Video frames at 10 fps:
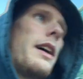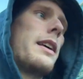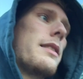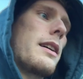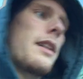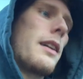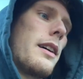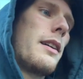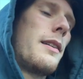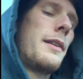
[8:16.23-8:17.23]
as like
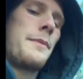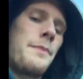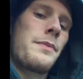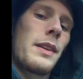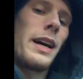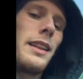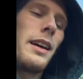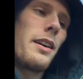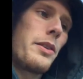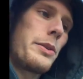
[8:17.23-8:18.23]
a
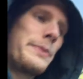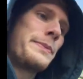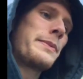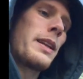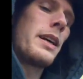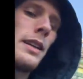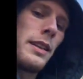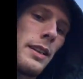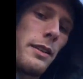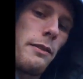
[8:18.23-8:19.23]
hello,
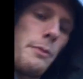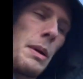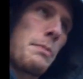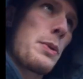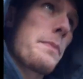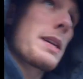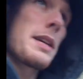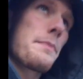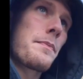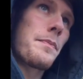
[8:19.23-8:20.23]
remember
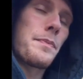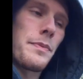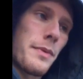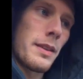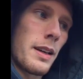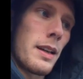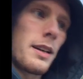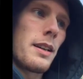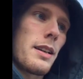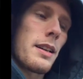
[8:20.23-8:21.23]
me?
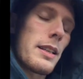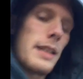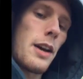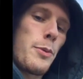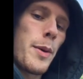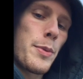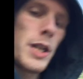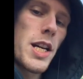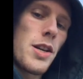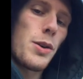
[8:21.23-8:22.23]
'Cause I remember
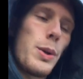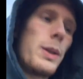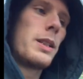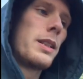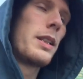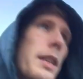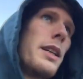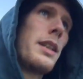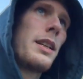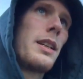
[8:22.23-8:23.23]
you.
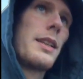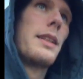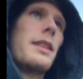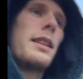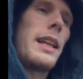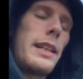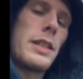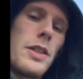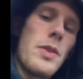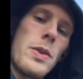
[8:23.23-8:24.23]

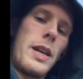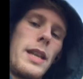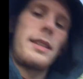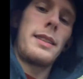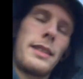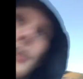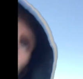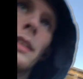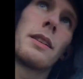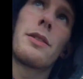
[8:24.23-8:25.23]
Let's do this,
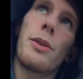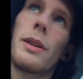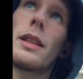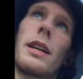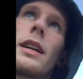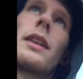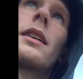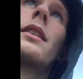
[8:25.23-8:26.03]
sort of thing.